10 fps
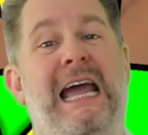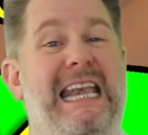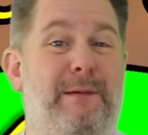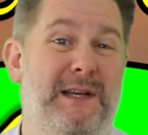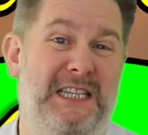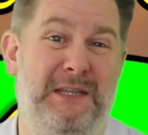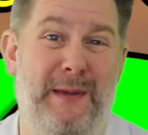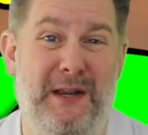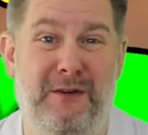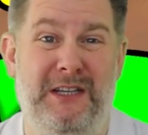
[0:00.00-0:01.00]
Now, as it's
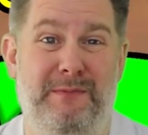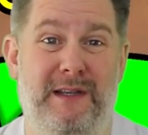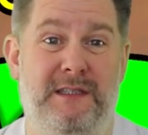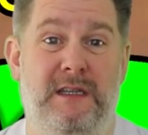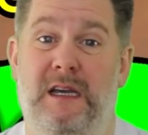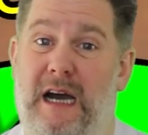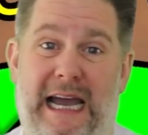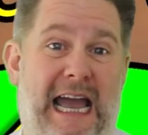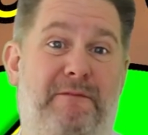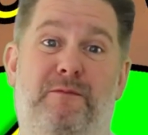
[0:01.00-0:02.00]
been Christmas, I
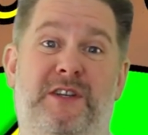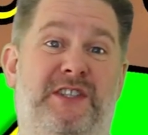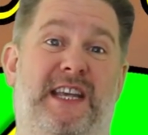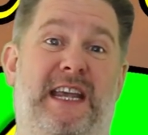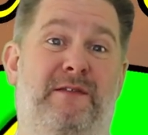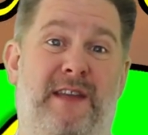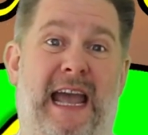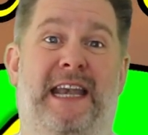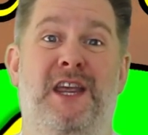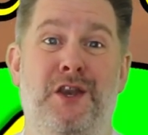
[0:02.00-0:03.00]
haven't received
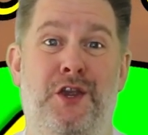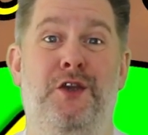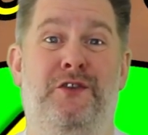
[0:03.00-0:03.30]
any new